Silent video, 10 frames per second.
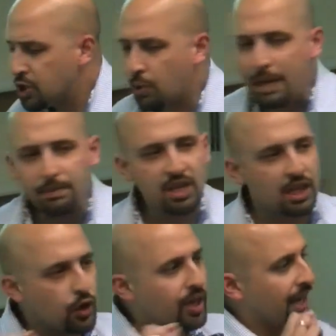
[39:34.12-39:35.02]
So people can
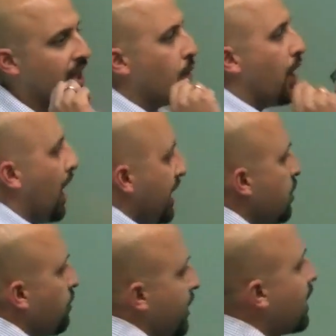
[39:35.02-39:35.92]
look at it and go, I
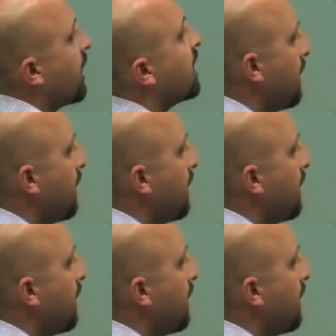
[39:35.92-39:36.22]
don't think I could